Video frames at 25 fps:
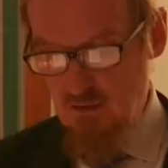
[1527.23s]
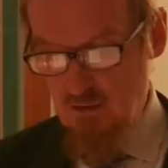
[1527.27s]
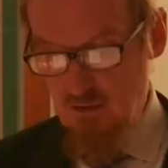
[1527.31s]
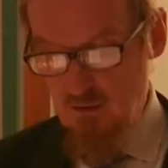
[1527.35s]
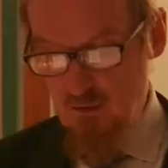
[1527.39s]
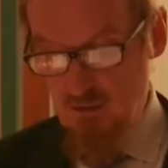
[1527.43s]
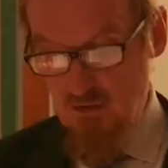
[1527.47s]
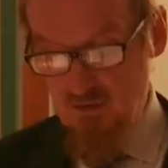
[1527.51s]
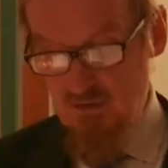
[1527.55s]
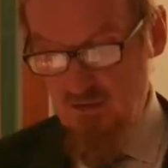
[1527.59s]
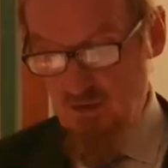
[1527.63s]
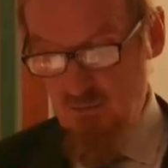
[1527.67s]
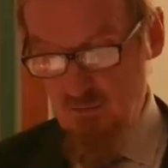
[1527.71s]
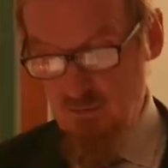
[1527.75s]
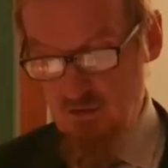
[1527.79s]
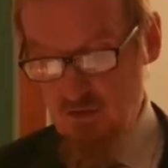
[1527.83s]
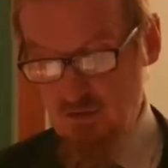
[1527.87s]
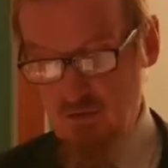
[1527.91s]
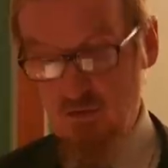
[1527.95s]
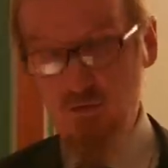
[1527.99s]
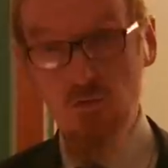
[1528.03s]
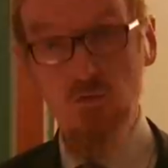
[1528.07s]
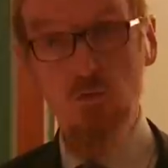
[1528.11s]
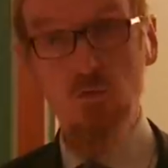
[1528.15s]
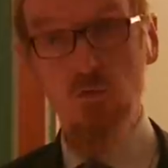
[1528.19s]
who
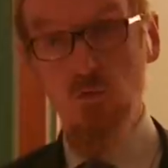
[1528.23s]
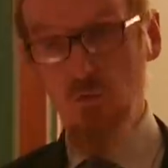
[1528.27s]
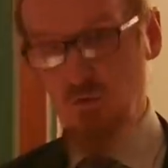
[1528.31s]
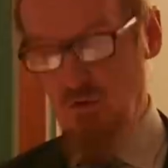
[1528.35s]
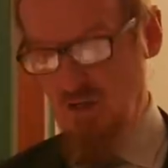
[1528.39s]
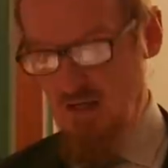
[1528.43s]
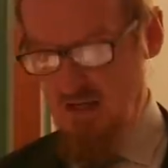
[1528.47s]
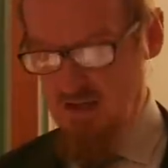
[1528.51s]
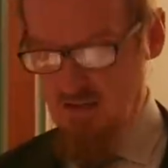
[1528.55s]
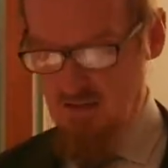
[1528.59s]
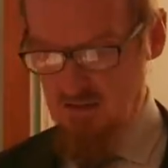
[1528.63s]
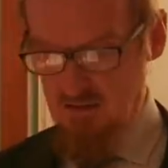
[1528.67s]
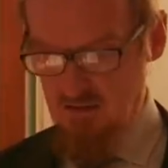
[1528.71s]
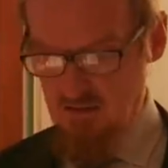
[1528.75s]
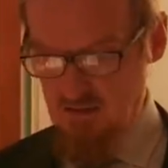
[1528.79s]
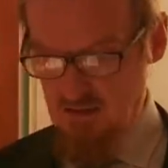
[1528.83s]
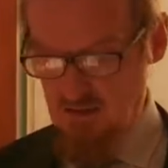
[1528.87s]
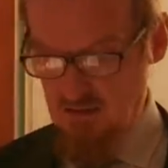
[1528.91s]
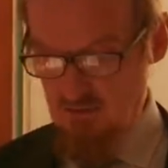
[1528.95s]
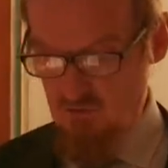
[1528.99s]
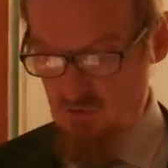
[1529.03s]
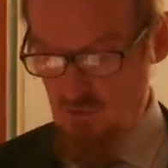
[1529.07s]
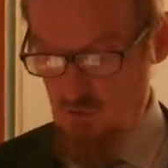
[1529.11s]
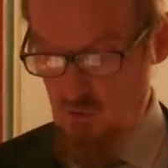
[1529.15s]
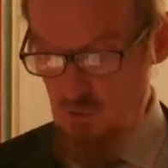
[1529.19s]
accepted that the Quranic
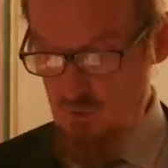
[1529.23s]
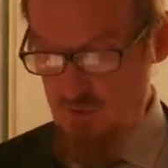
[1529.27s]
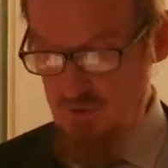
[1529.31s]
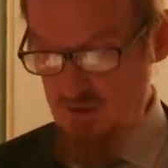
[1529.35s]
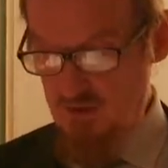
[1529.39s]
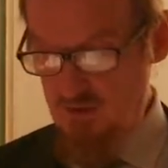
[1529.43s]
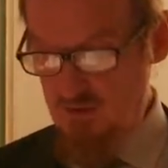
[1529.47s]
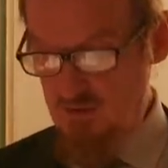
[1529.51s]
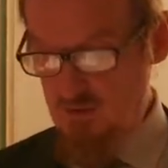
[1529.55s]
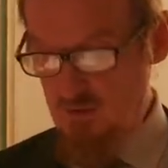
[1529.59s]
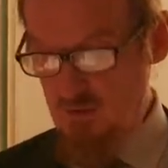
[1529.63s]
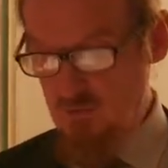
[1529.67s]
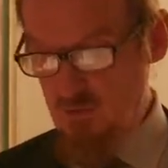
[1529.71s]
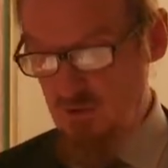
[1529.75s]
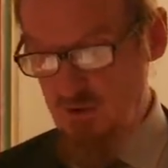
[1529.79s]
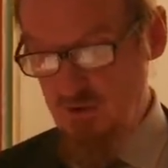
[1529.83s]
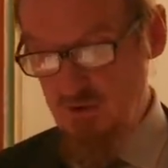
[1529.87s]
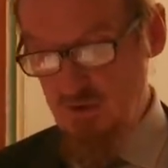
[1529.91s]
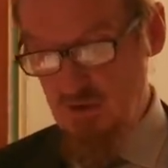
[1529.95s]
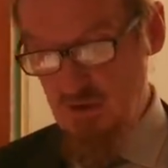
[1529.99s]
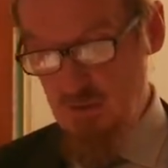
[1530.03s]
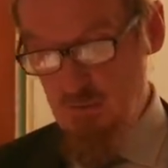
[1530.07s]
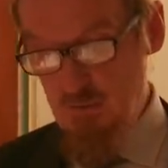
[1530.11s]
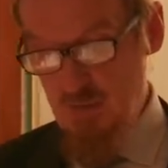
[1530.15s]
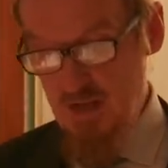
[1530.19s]
text could be
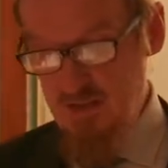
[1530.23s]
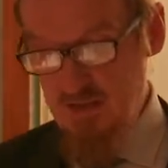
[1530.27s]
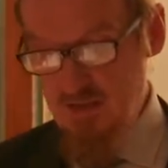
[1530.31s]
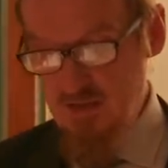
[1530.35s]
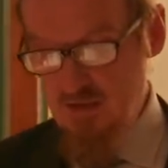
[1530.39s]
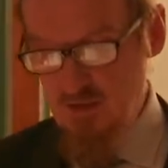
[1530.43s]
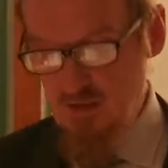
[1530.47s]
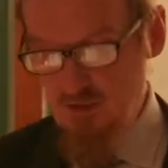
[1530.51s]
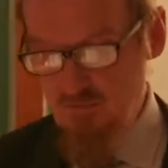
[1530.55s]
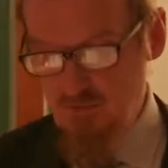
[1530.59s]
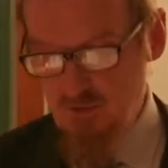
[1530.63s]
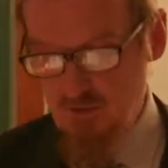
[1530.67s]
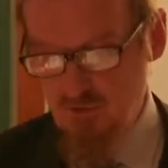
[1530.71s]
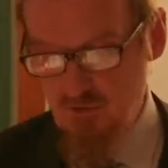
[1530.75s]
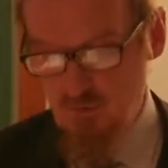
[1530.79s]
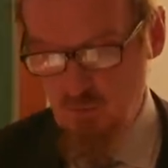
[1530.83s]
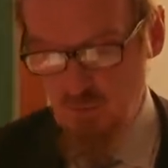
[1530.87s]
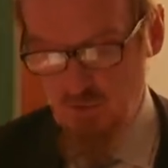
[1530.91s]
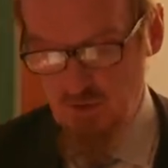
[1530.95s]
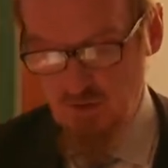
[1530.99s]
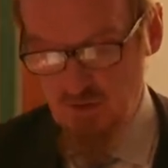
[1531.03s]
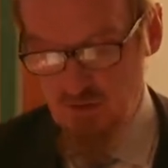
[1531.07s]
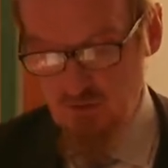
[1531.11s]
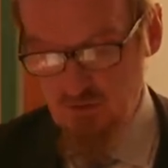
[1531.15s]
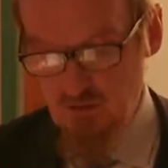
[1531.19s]
interpreted in many diverse
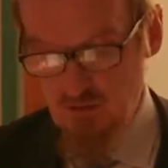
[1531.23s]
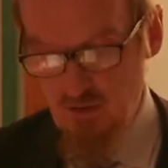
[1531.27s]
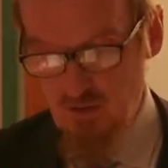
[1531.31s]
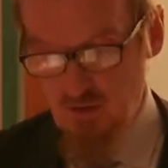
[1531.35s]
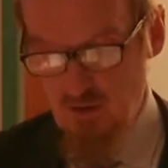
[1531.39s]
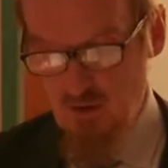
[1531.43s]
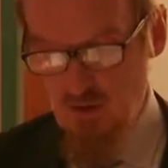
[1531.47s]
ways,